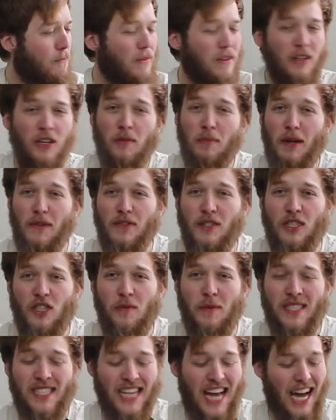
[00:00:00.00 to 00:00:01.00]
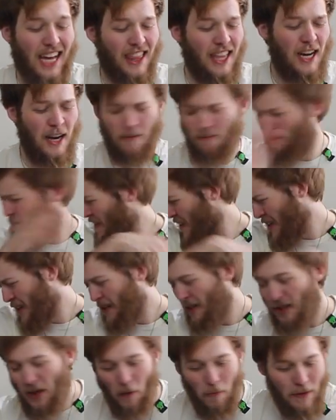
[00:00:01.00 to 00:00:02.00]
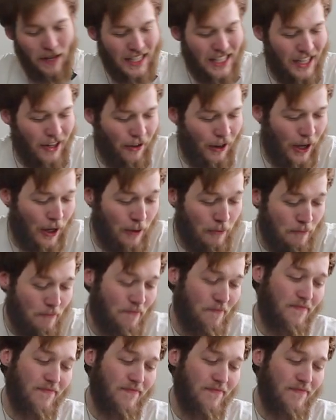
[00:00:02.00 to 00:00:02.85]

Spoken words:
A little bit of a Scooby snack there. No big deal though.